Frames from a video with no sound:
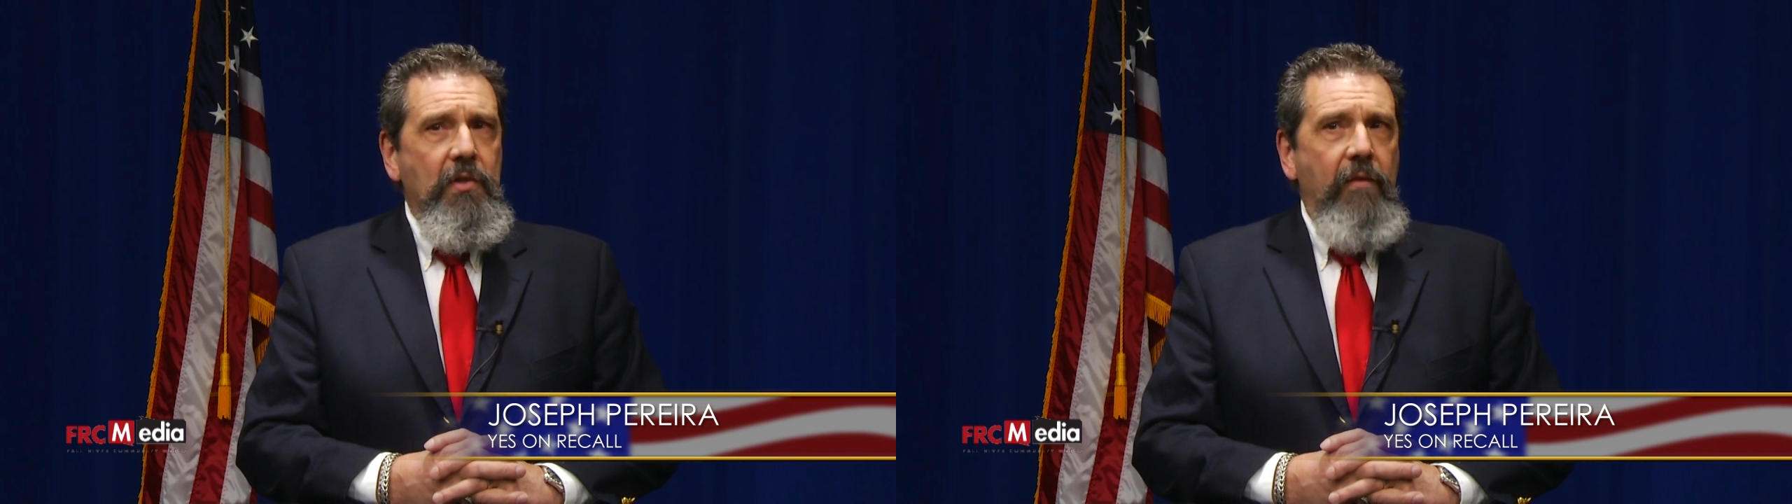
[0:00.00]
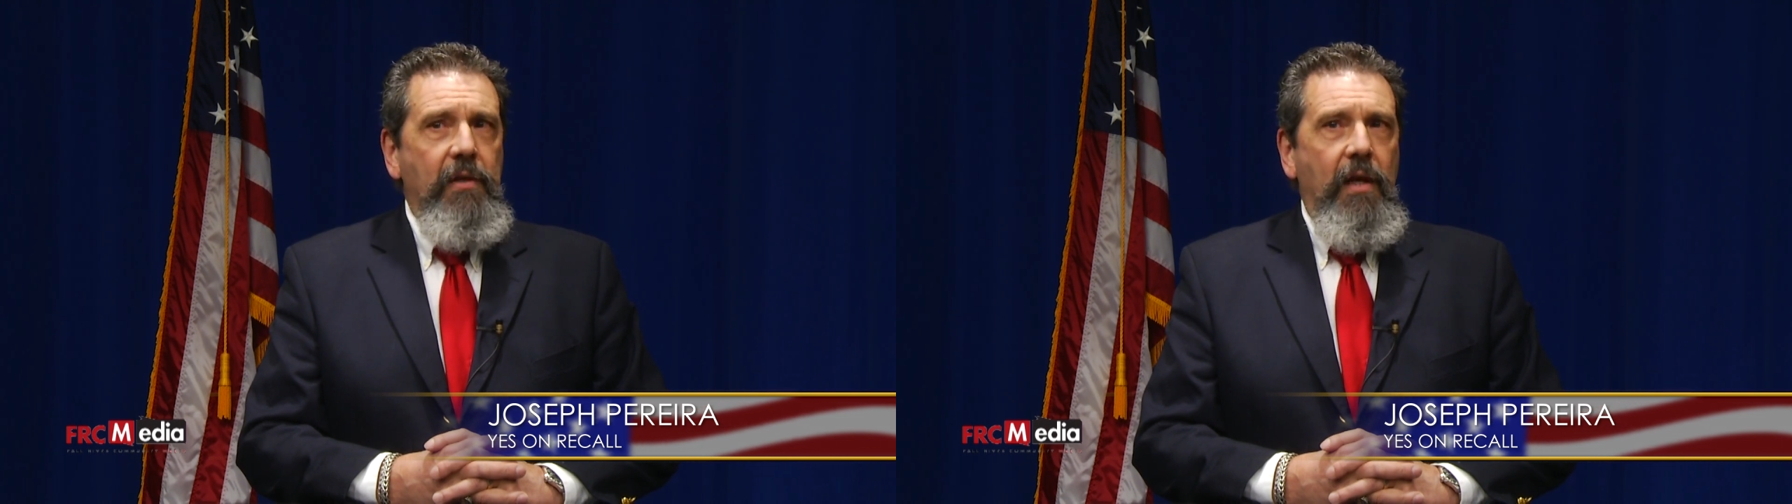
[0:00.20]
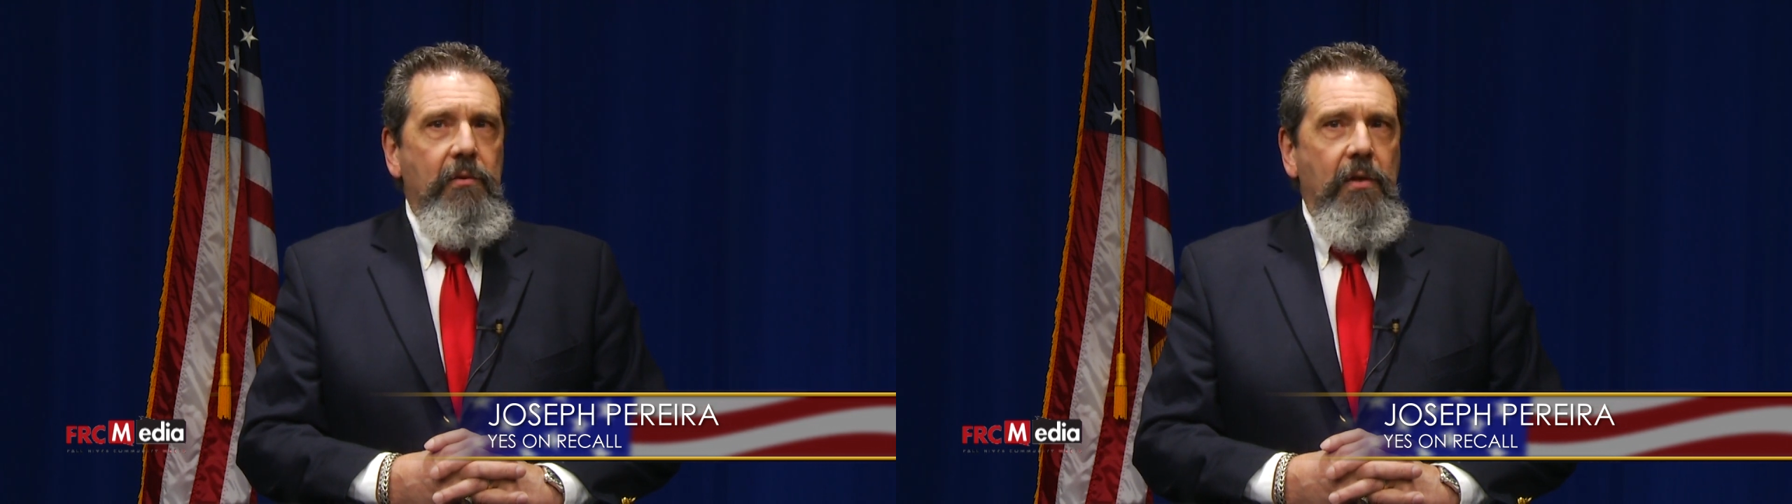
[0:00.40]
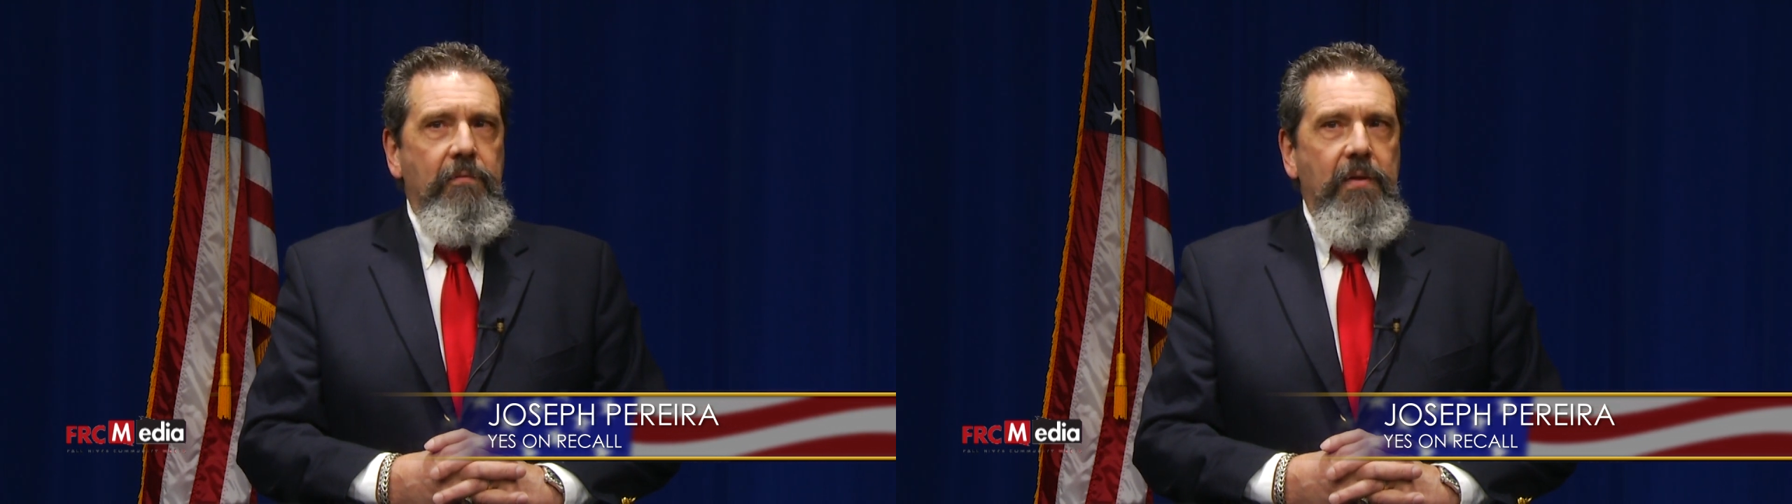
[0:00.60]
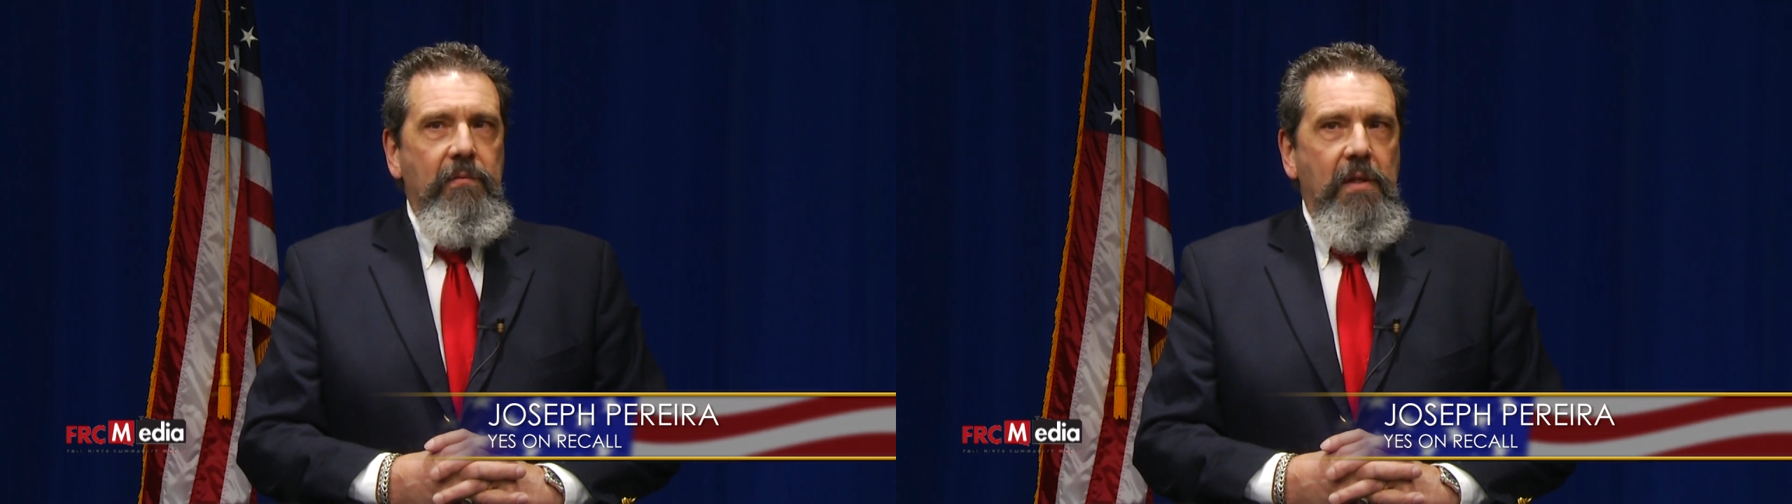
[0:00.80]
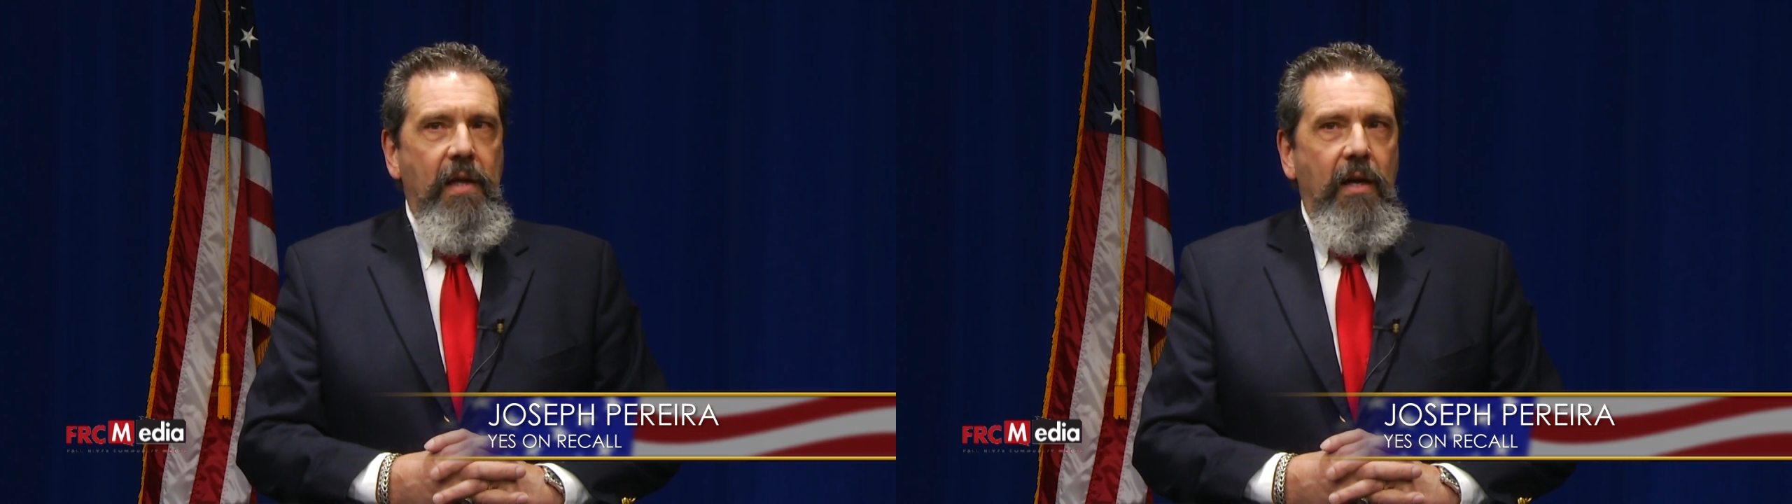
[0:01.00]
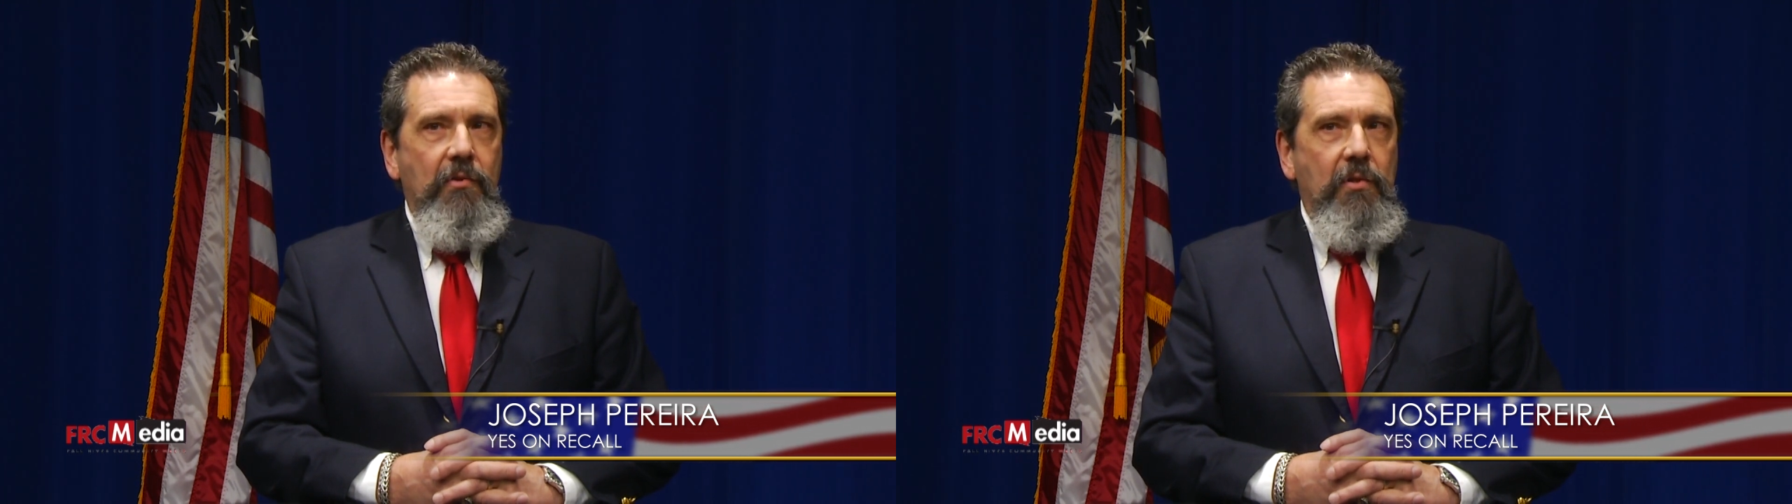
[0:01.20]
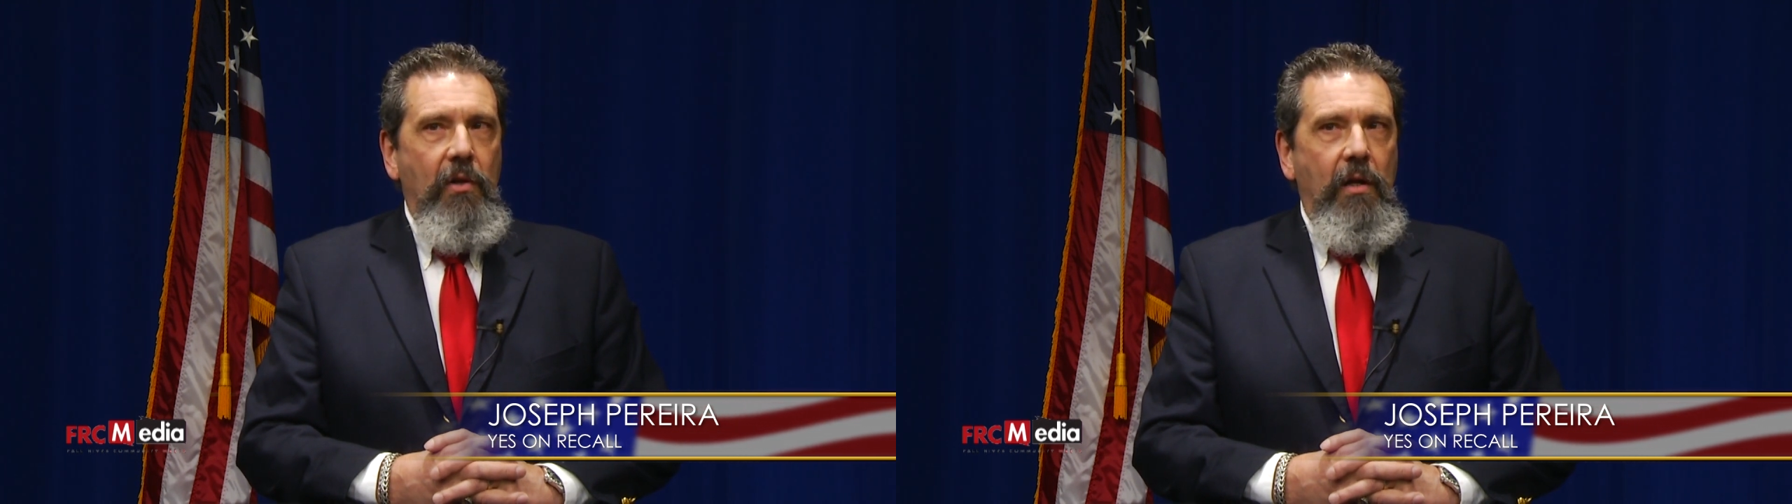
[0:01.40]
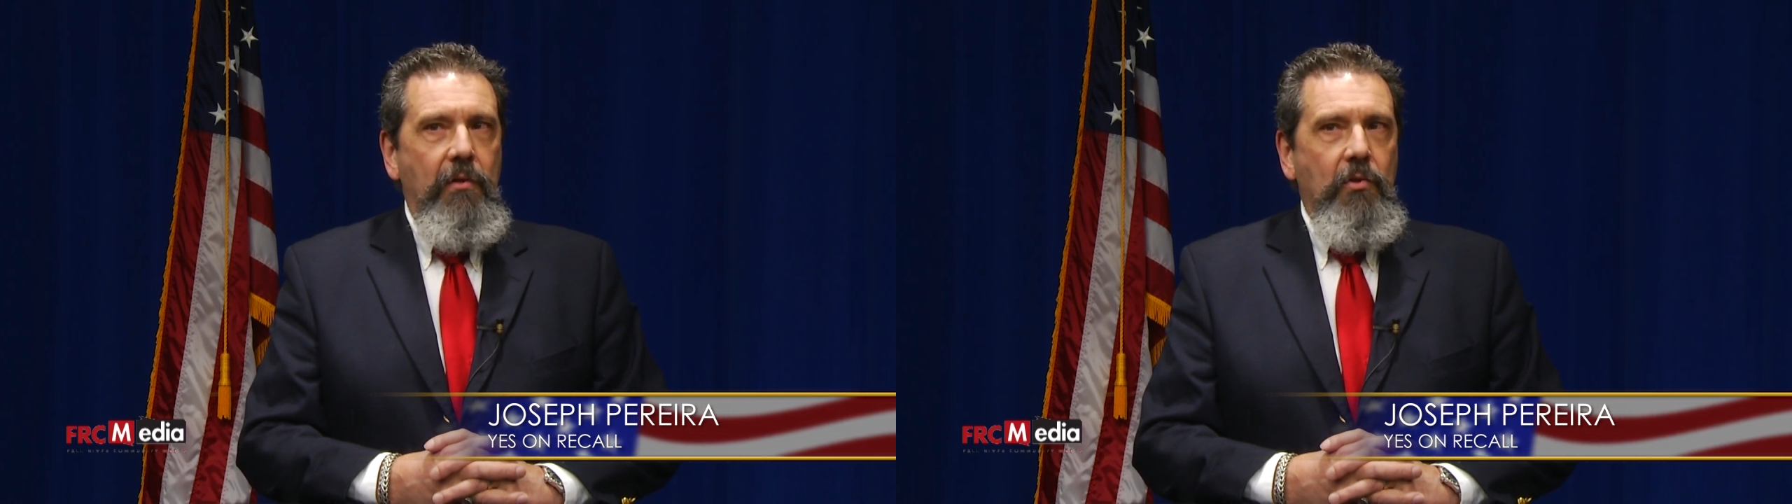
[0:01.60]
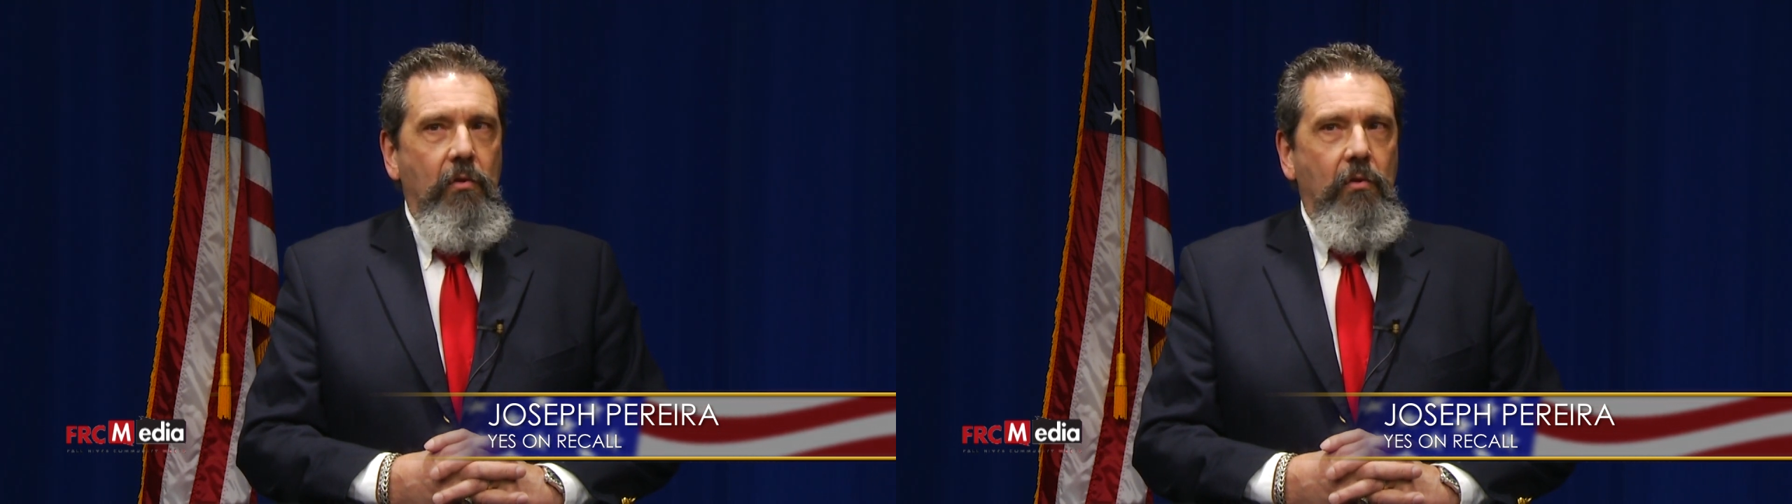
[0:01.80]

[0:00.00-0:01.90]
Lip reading: $750,000